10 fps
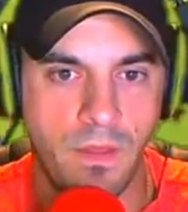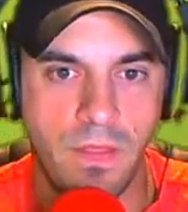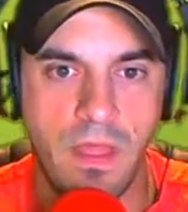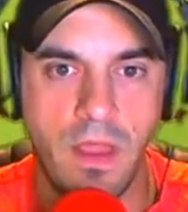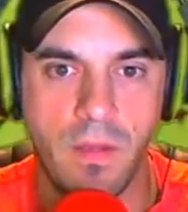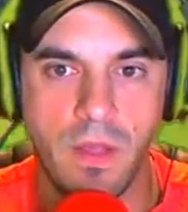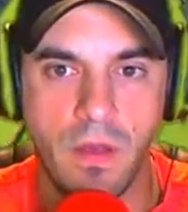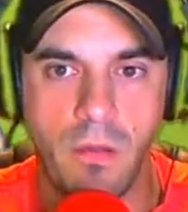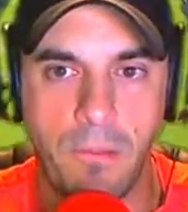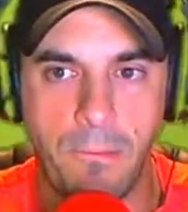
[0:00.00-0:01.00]
There we
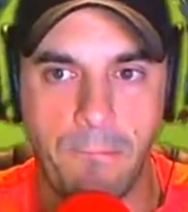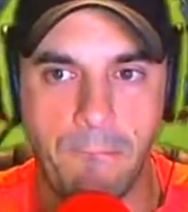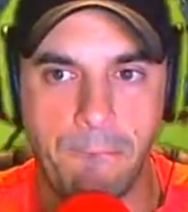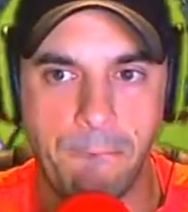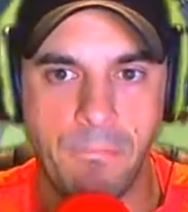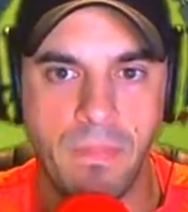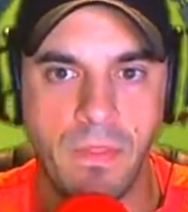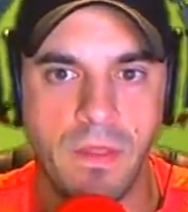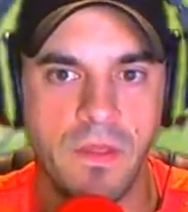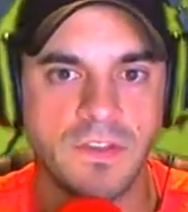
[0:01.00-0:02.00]
go.
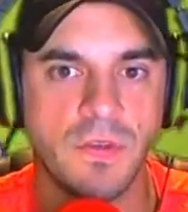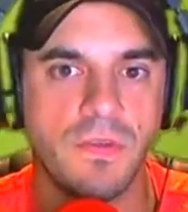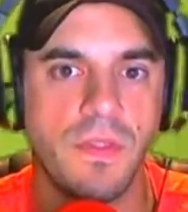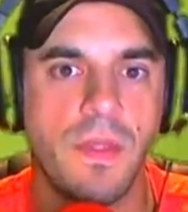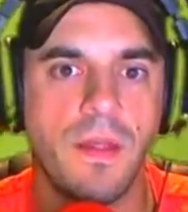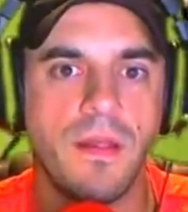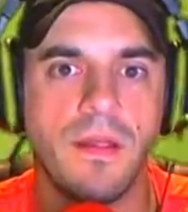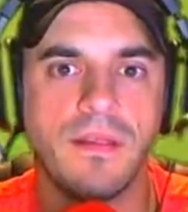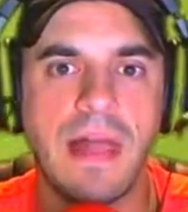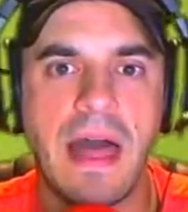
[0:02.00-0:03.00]
So
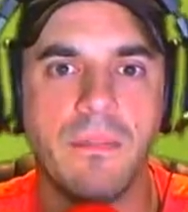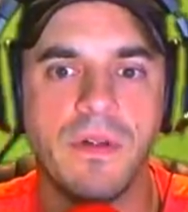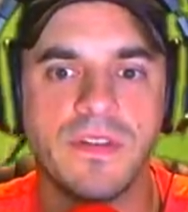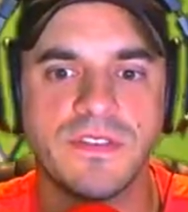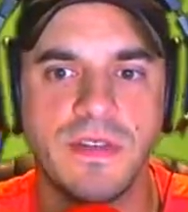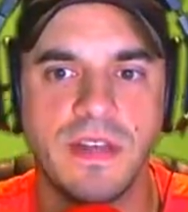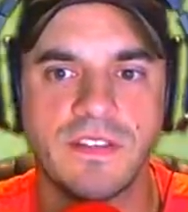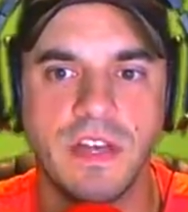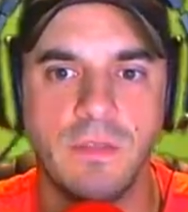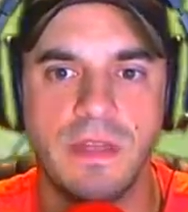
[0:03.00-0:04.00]
lobber is,
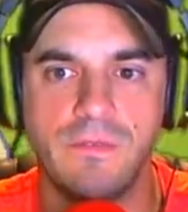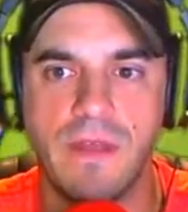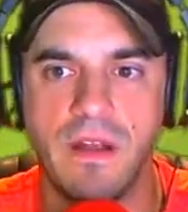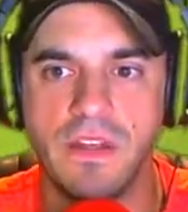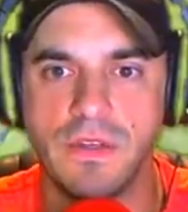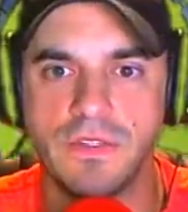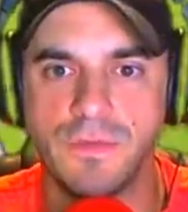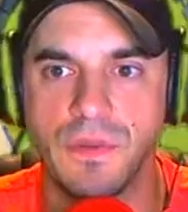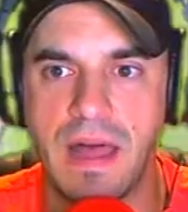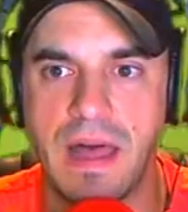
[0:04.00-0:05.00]
is going to be very
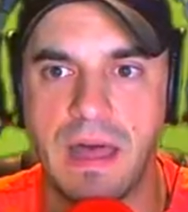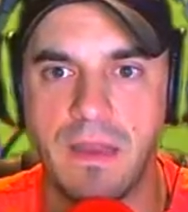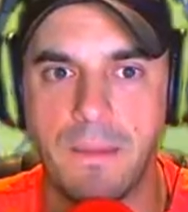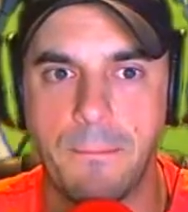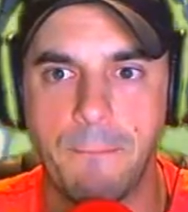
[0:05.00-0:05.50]
useful on...